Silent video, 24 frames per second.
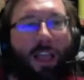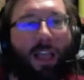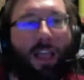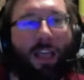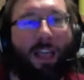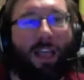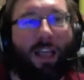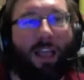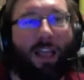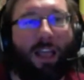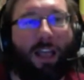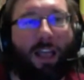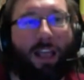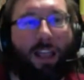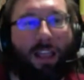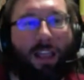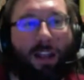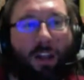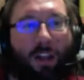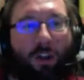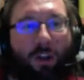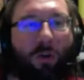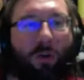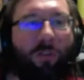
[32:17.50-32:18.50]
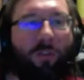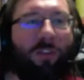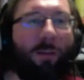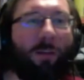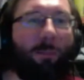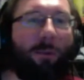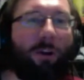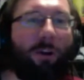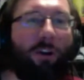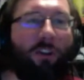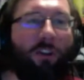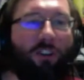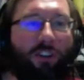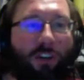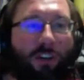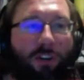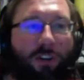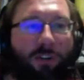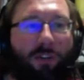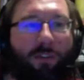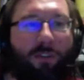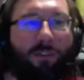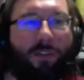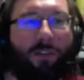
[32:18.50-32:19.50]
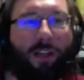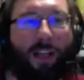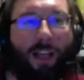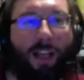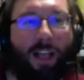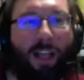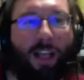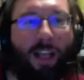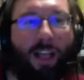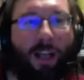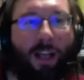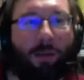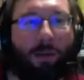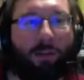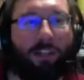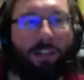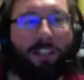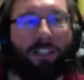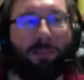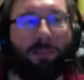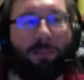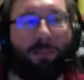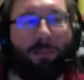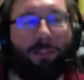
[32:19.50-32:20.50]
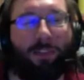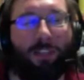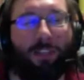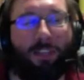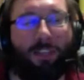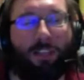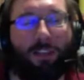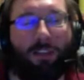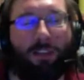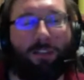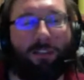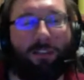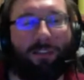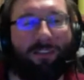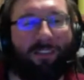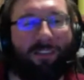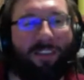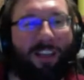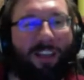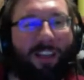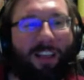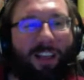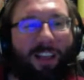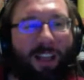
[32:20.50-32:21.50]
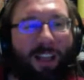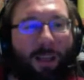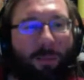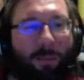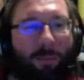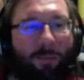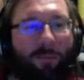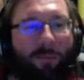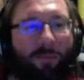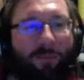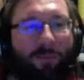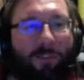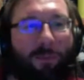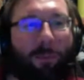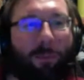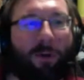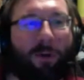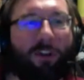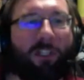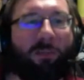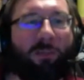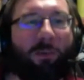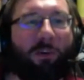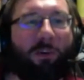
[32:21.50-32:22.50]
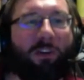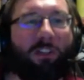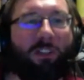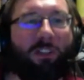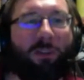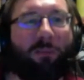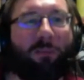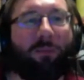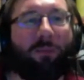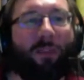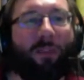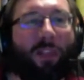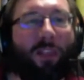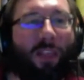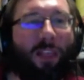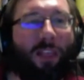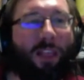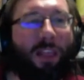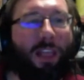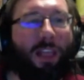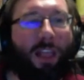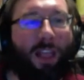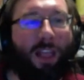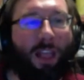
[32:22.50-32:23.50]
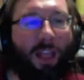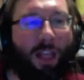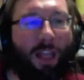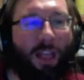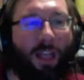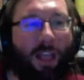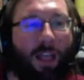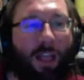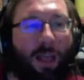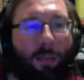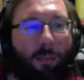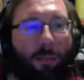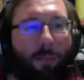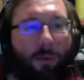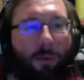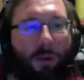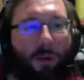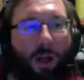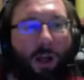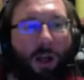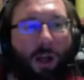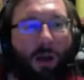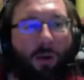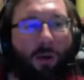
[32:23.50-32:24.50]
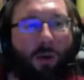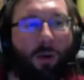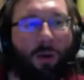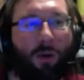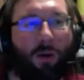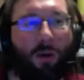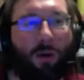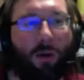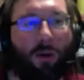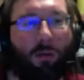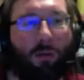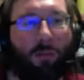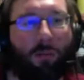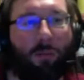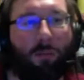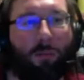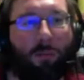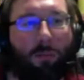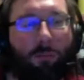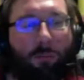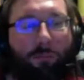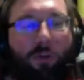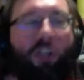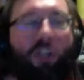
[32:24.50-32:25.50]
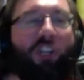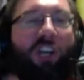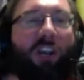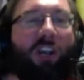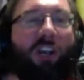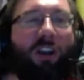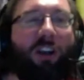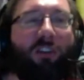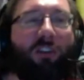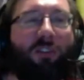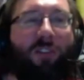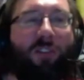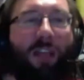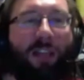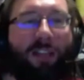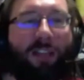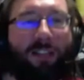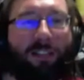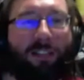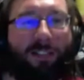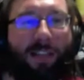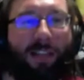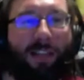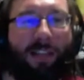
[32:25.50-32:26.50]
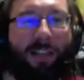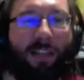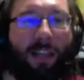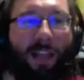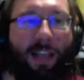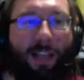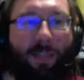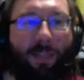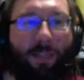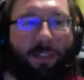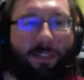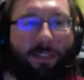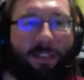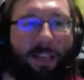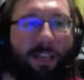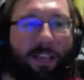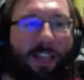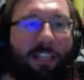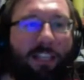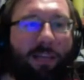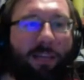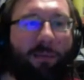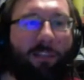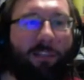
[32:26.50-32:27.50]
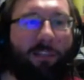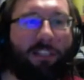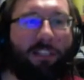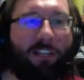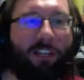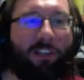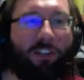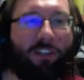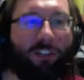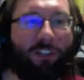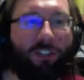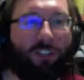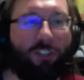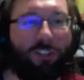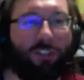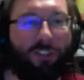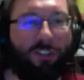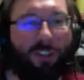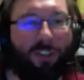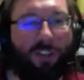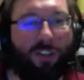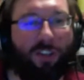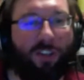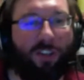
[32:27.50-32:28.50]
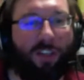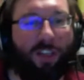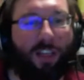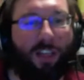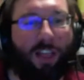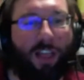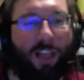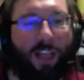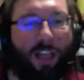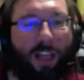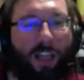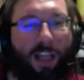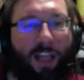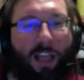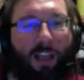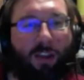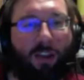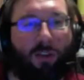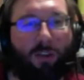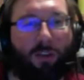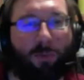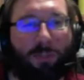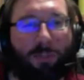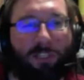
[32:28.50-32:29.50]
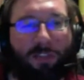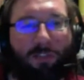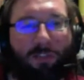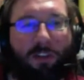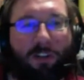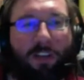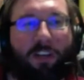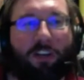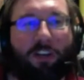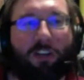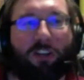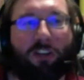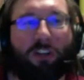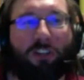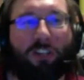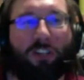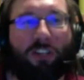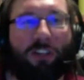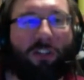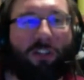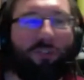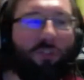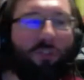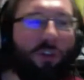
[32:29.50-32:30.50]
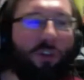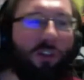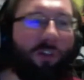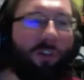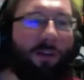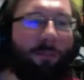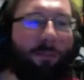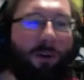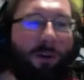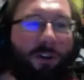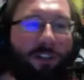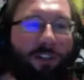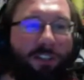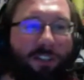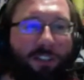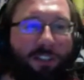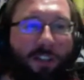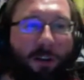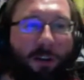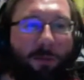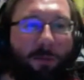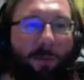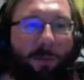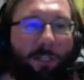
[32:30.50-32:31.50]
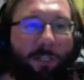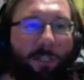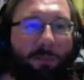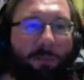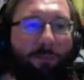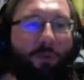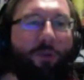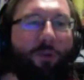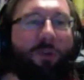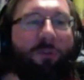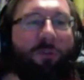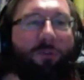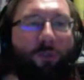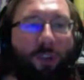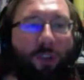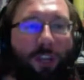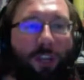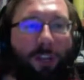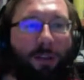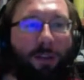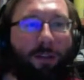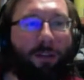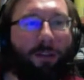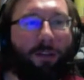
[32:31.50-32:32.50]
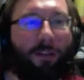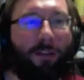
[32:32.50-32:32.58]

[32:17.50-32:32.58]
a lone vampire hunter out against the vampire conspiracy. Our pre-gen character in that is Layla Khan, this ex-MI6 agent who spent several years in the thrall of the vampires, has now basically broken free,